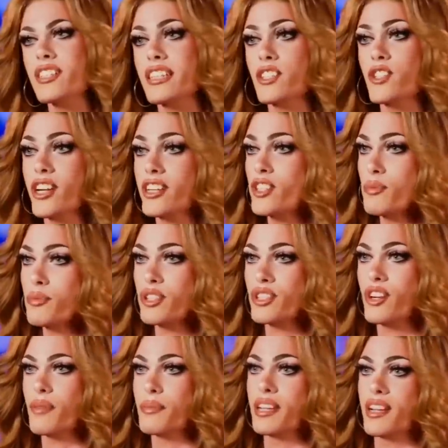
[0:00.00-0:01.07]
Next Drag
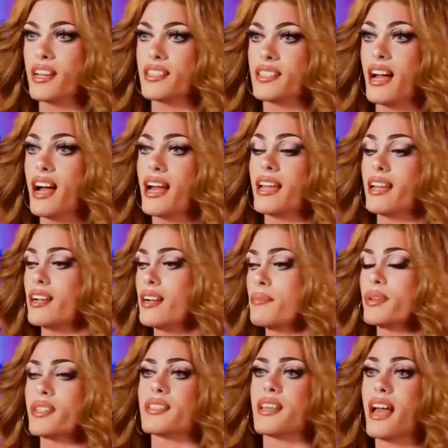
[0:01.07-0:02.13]
Superstar because I
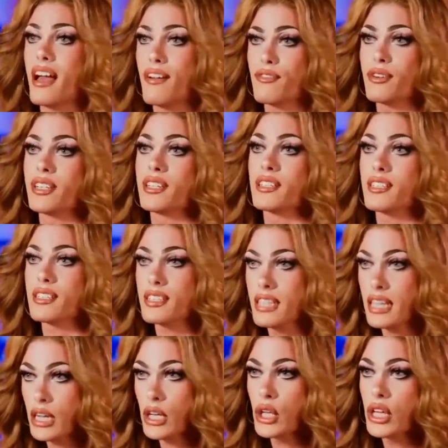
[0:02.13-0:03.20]
encompass every
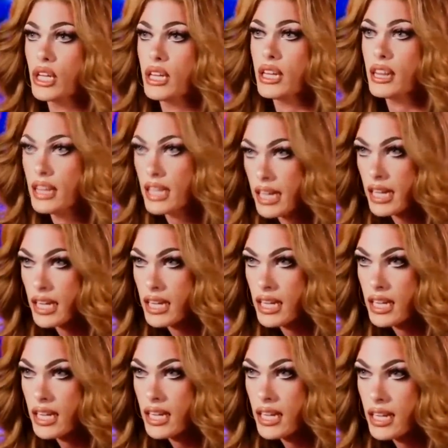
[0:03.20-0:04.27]
single thing
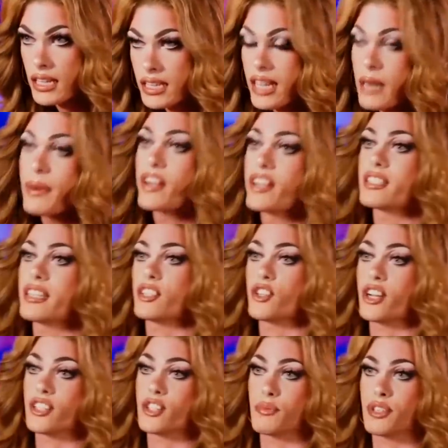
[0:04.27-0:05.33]
that America's Next
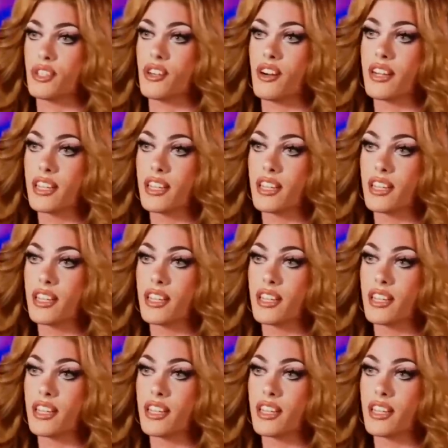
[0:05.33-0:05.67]
Drag Superstar